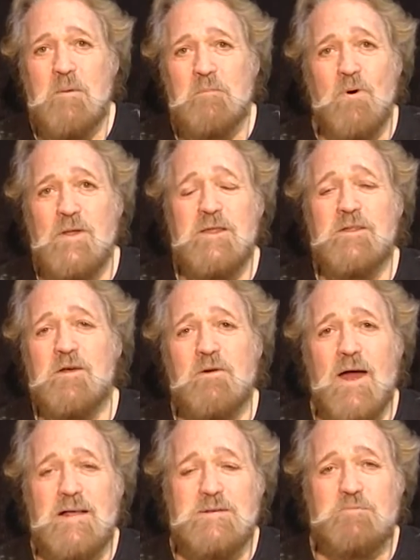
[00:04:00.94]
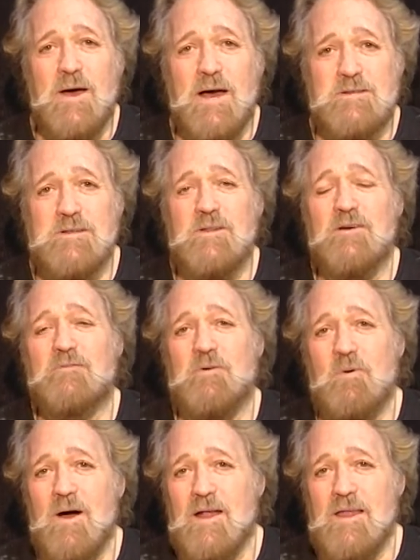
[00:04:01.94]
pull into Grants Pass and look for
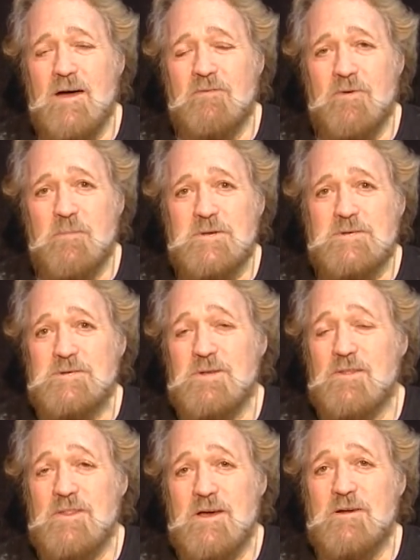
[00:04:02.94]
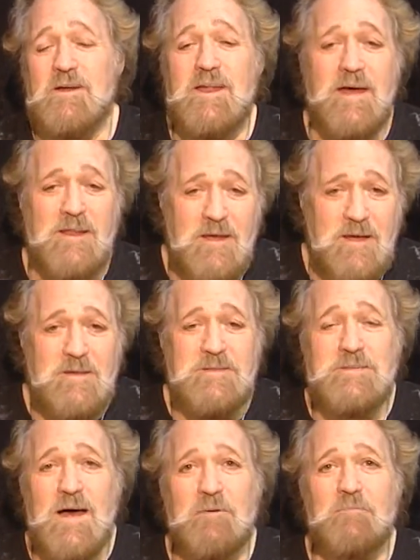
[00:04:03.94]
Wildlife Images on the internet.
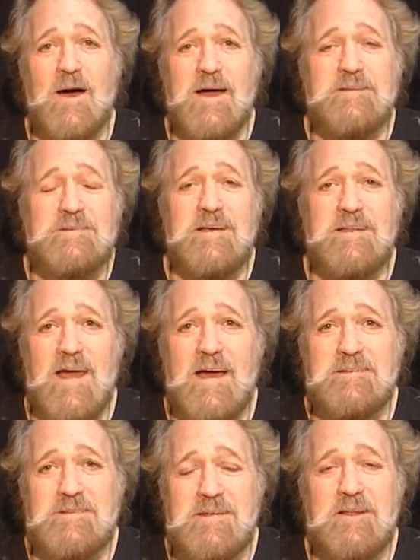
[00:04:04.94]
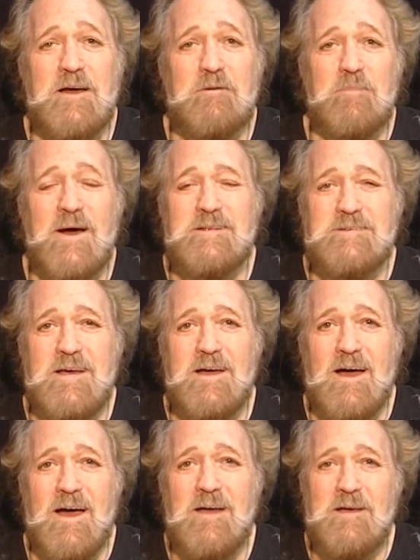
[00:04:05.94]
Stop by and say, Dan said to come by and say
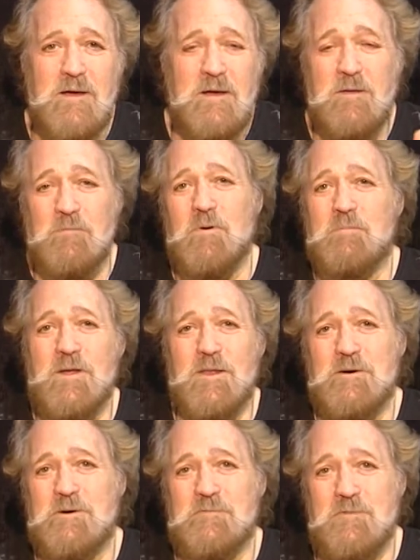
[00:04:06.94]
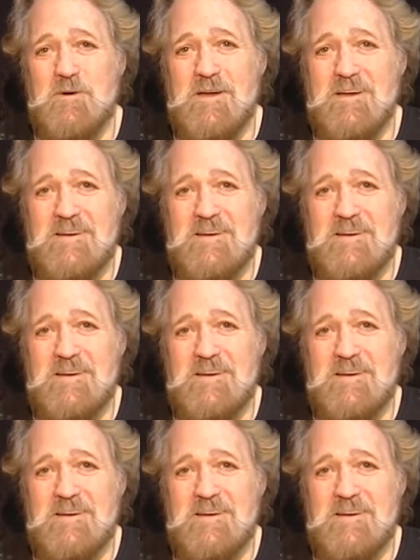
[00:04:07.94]
hi, and we'll be looking for you.